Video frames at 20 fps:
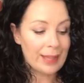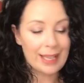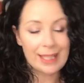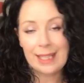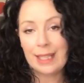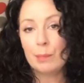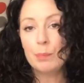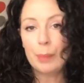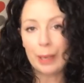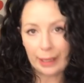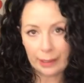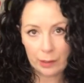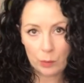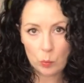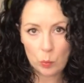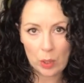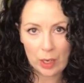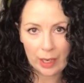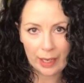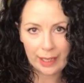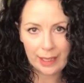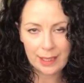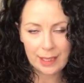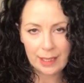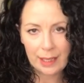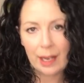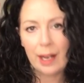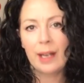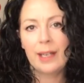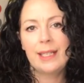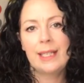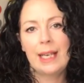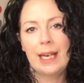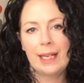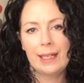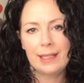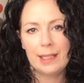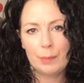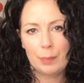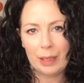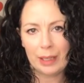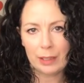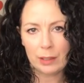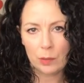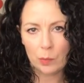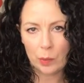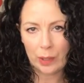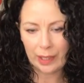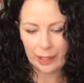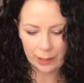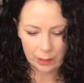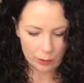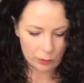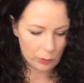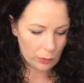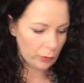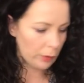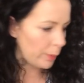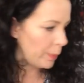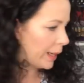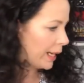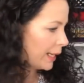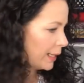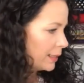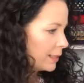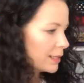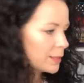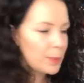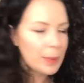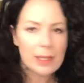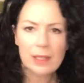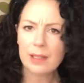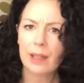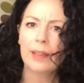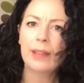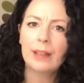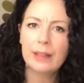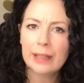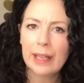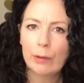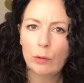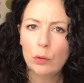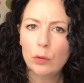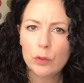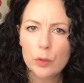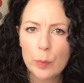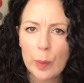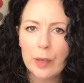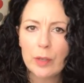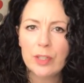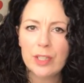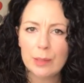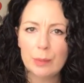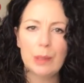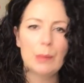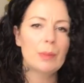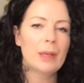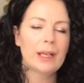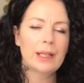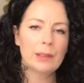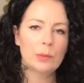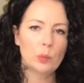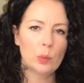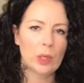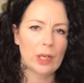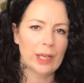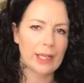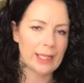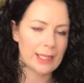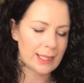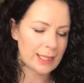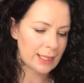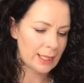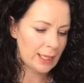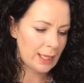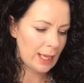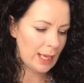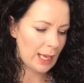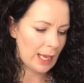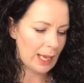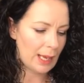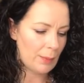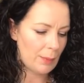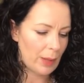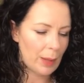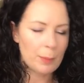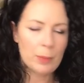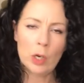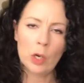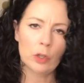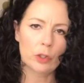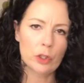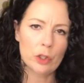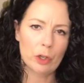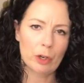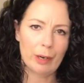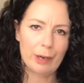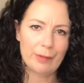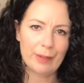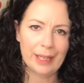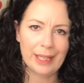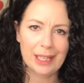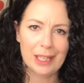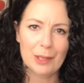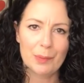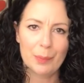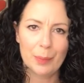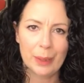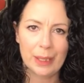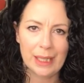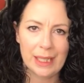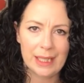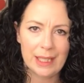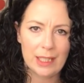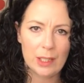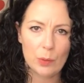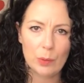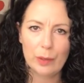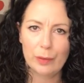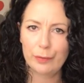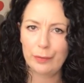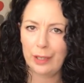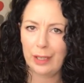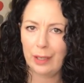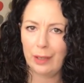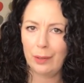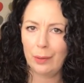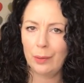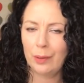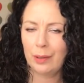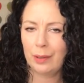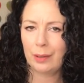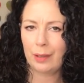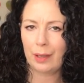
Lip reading: that's in black and white. I selected black and white on all the patterns because I think they're all supposed to be black and white. I'm not sure if any companies do offer you